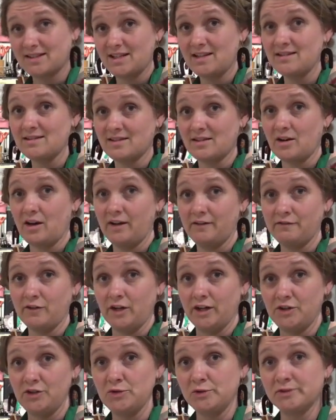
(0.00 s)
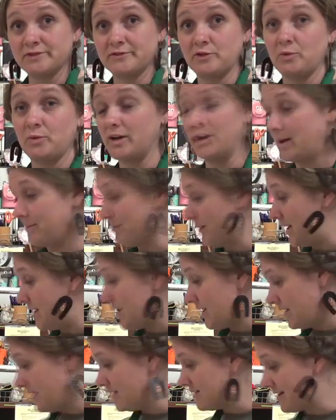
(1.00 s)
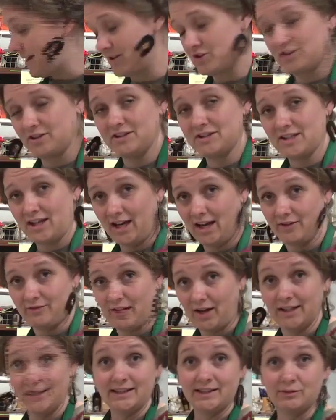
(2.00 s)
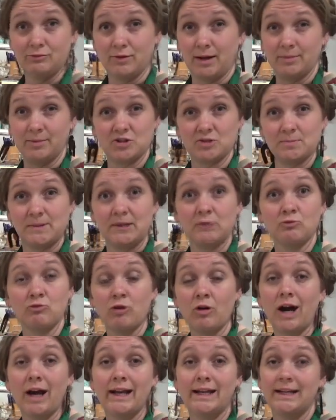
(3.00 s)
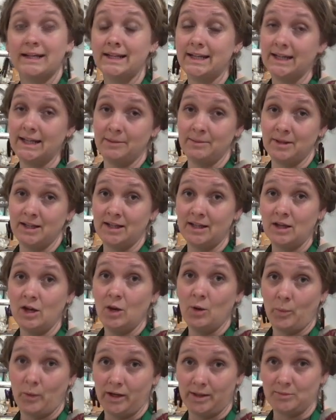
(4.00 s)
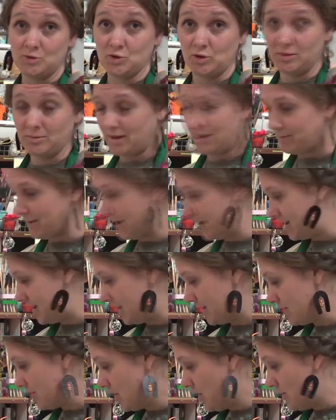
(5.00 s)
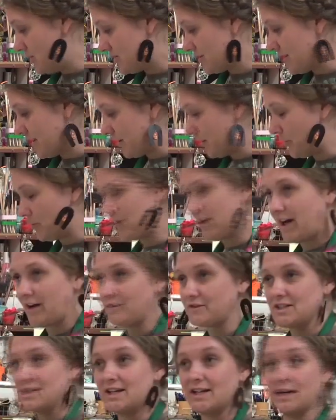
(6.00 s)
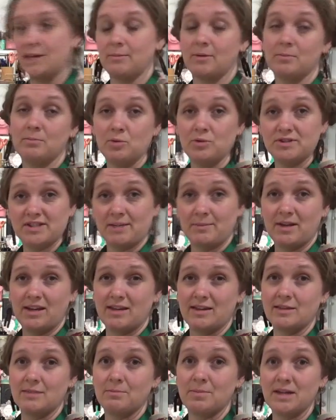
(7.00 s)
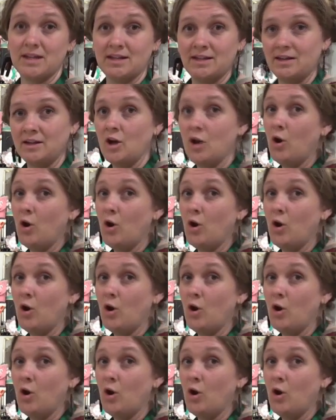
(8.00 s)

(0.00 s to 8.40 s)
things that I find useful when I'm making is actually to have a little rubbish bin right near me when I'm doing my making, so that I don't have to get up and put something in the bin,